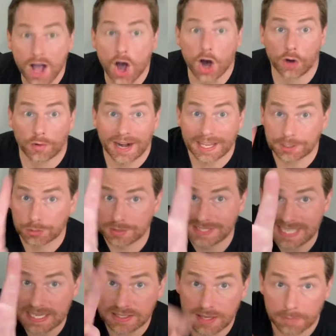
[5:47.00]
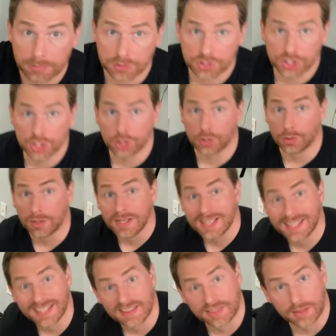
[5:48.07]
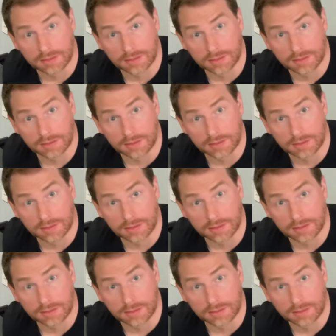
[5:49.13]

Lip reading: All right, critique number 2, the